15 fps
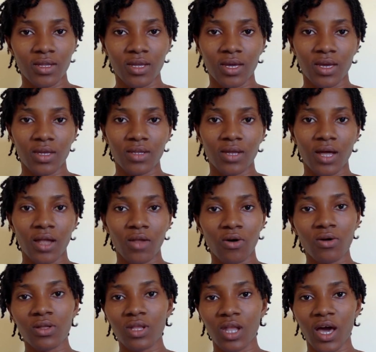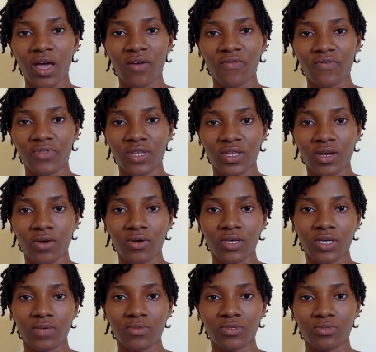Then along life, they now
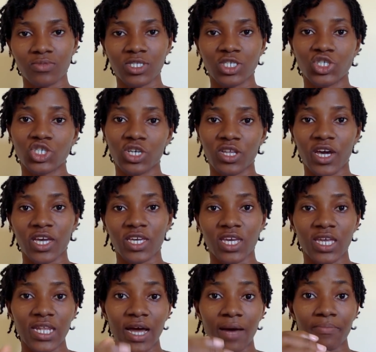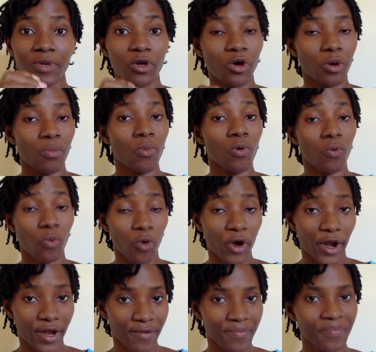came to meet each other again and become
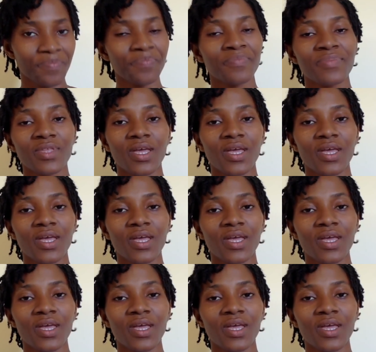one.